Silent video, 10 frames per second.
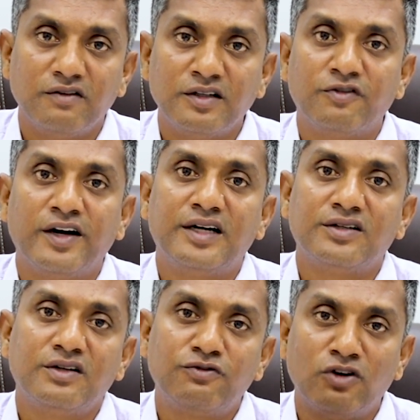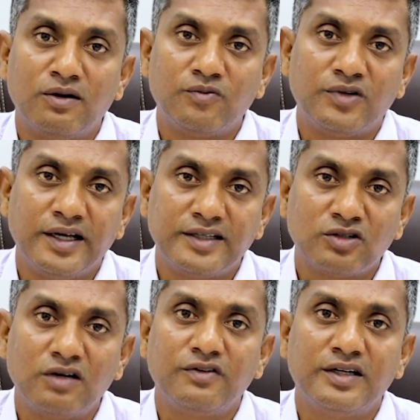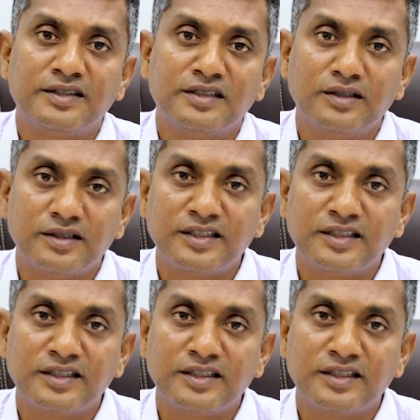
when the fighter jet takes off, it doesn't,